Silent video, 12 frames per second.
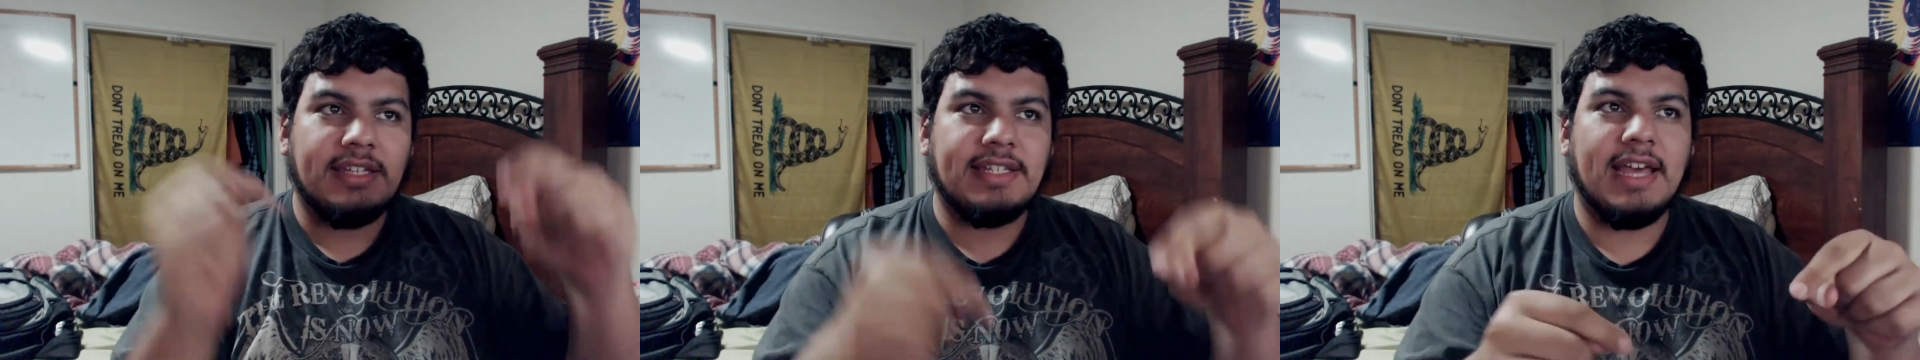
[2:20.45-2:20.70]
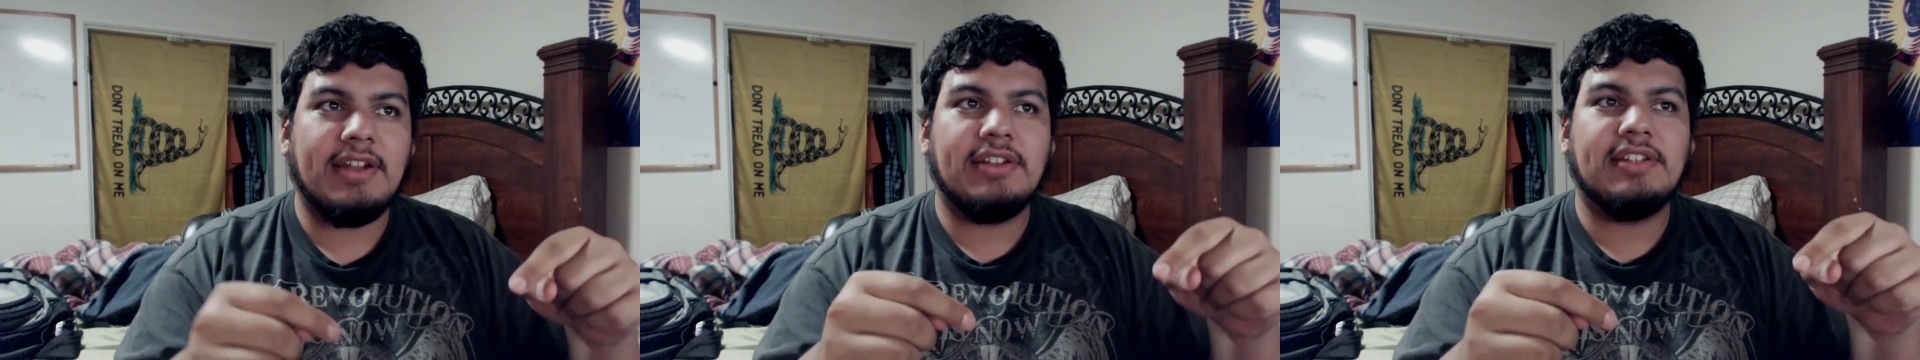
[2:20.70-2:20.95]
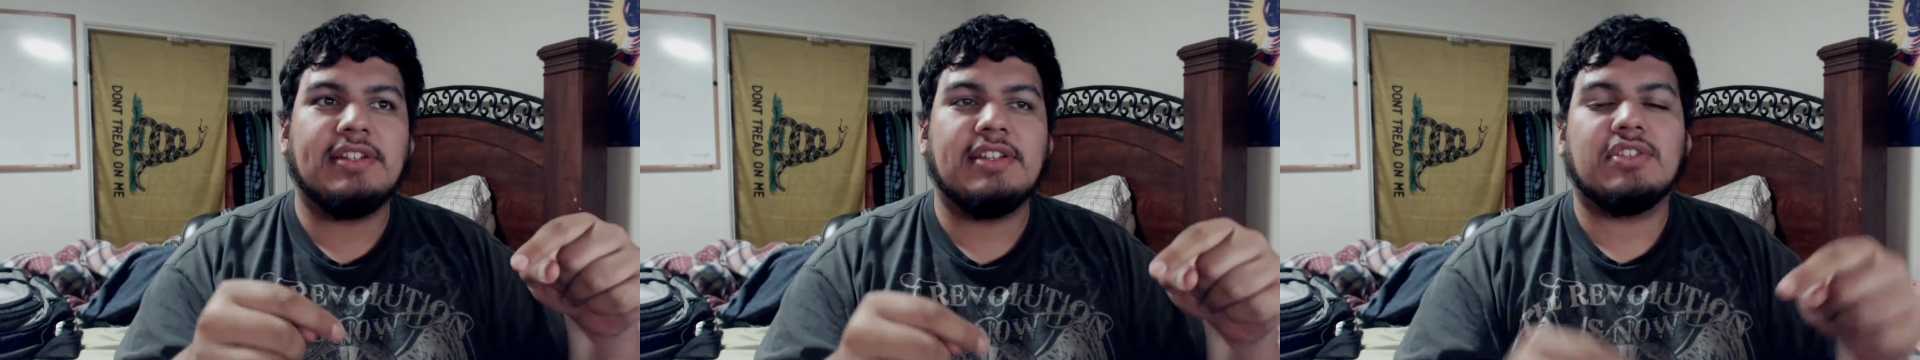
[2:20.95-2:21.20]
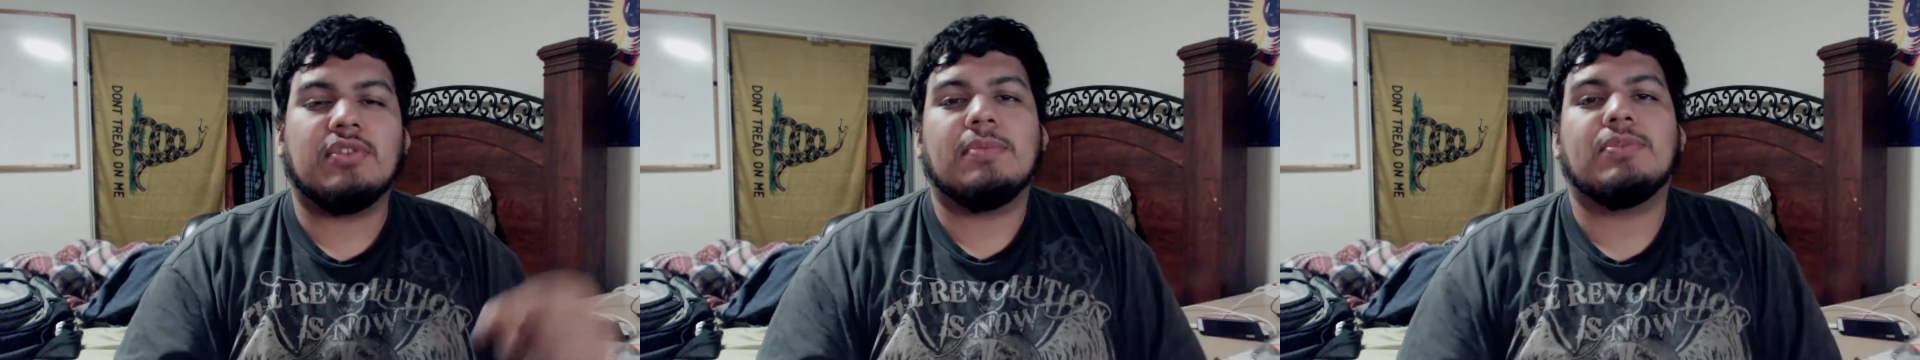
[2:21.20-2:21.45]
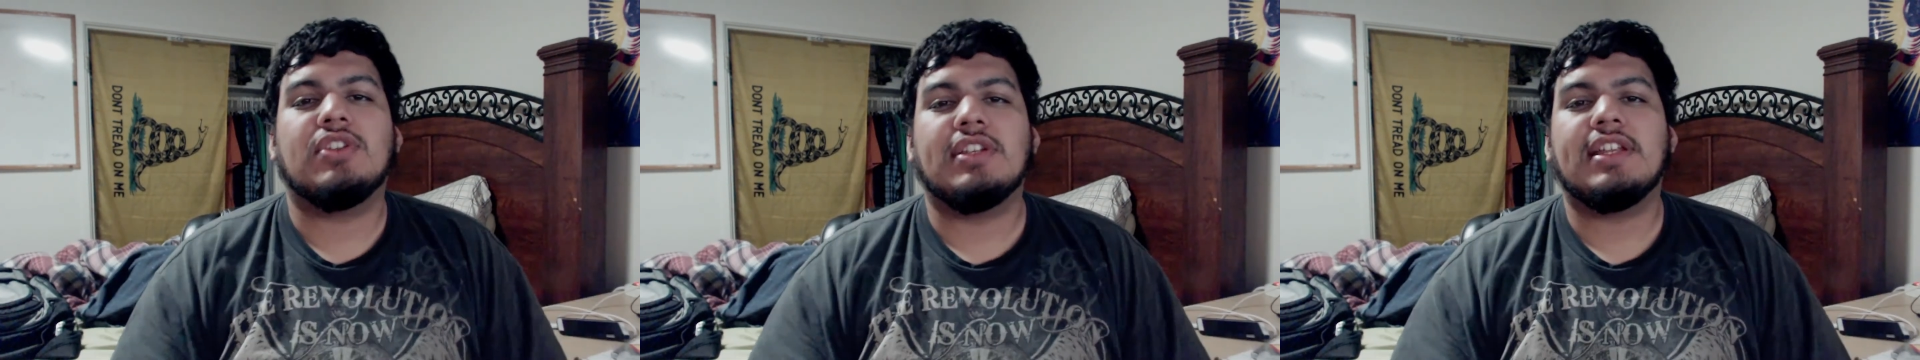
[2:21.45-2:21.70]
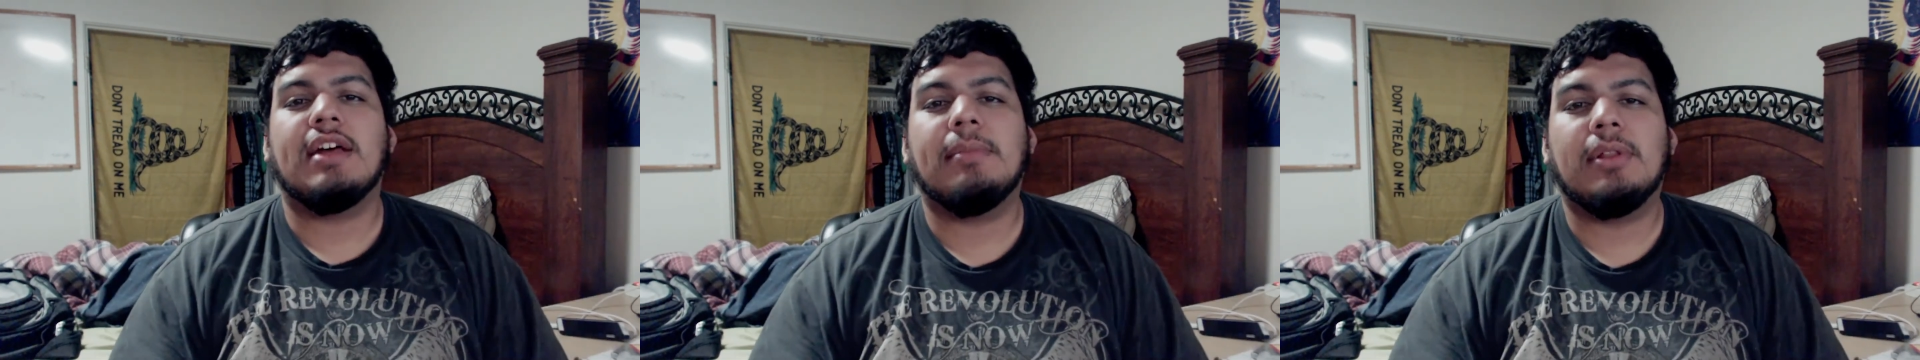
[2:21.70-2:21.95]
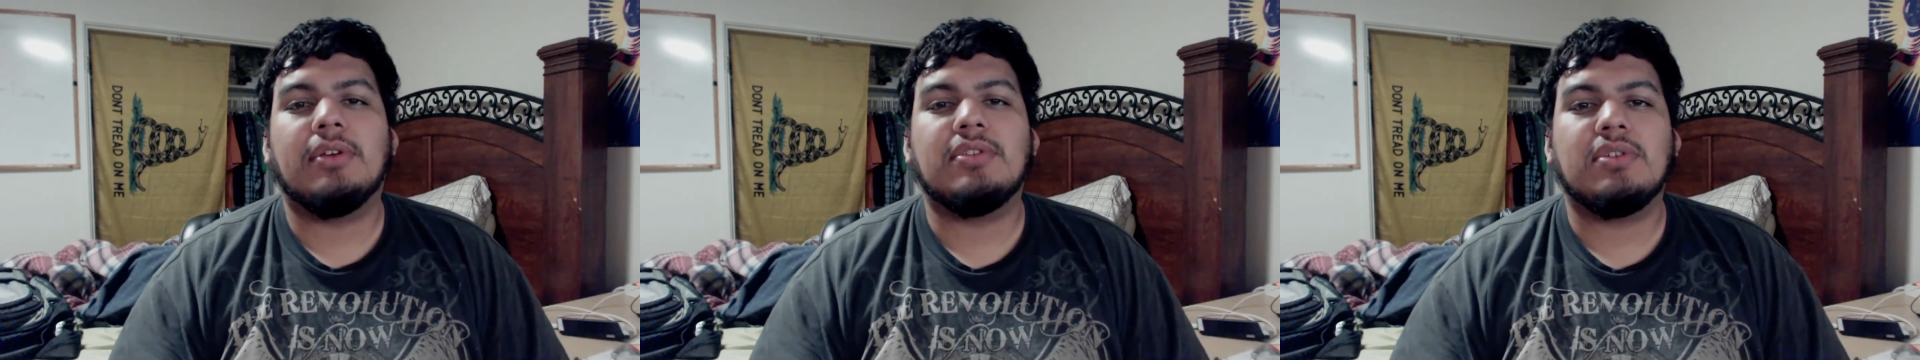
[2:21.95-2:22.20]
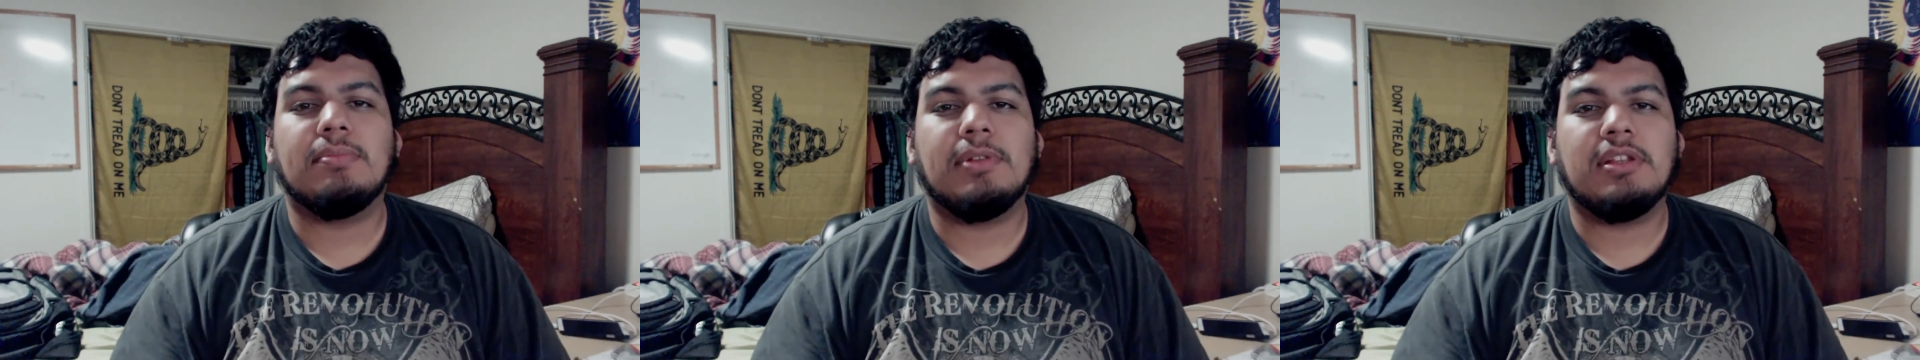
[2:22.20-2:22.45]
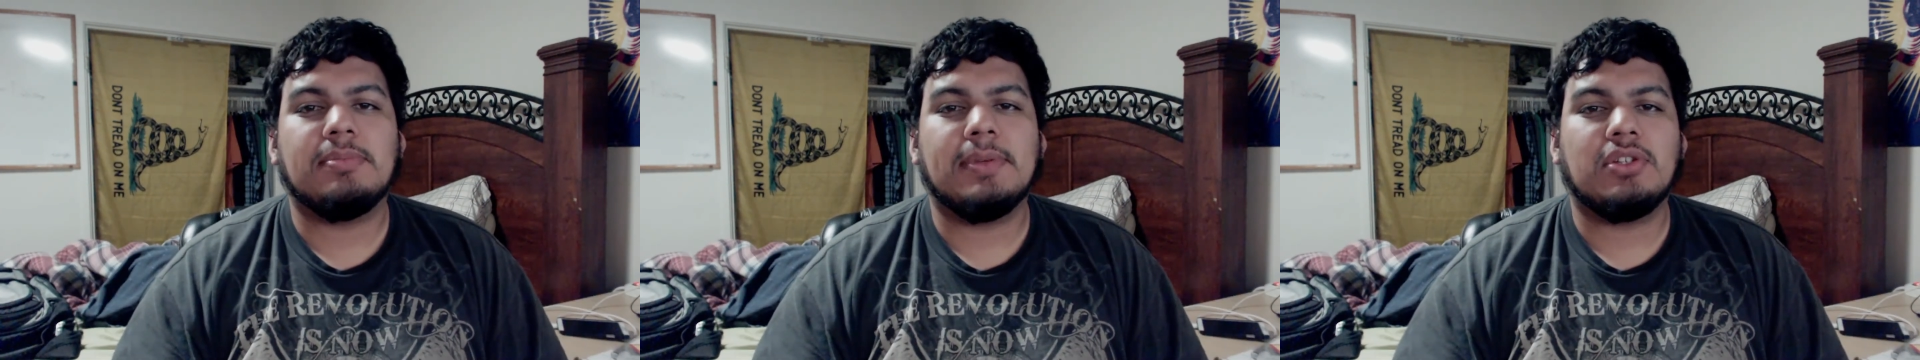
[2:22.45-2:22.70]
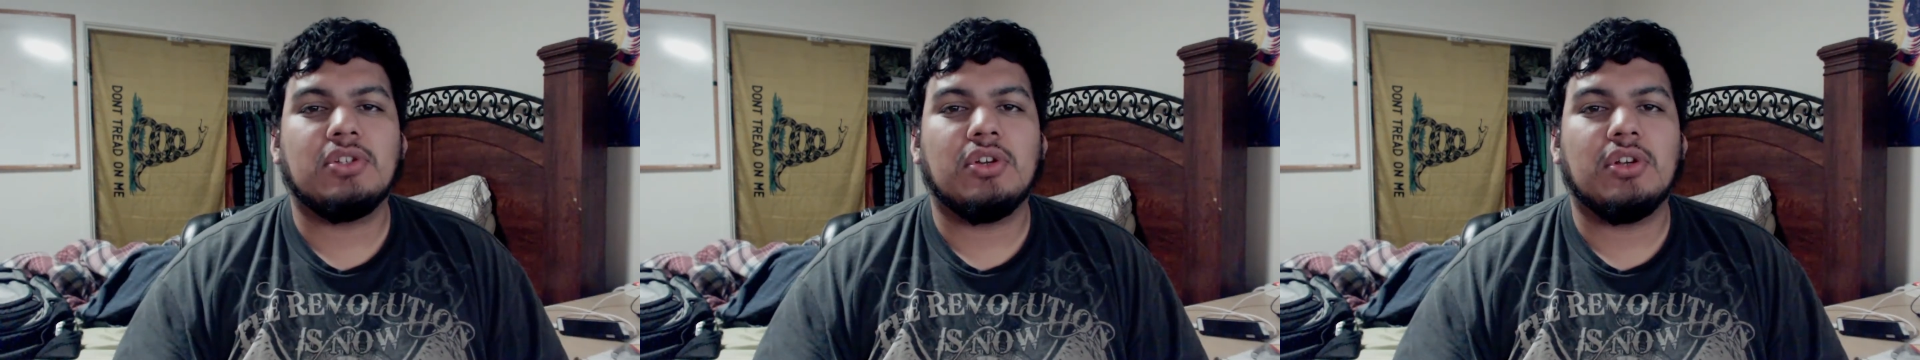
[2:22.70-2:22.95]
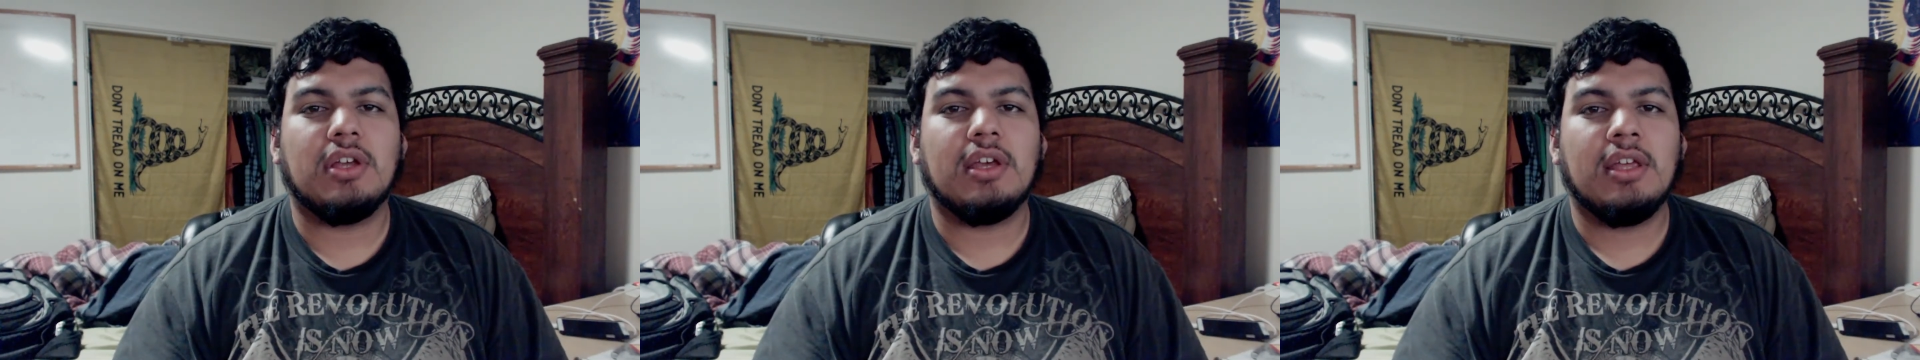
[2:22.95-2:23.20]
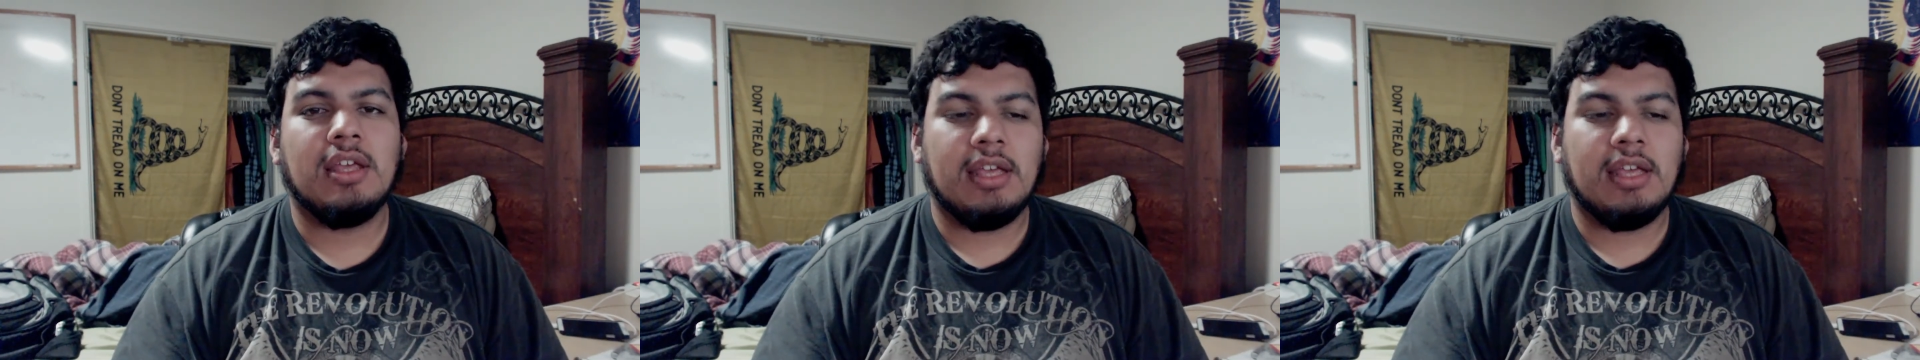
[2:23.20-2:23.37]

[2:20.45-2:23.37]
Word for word: down in the description down below, so please be sure to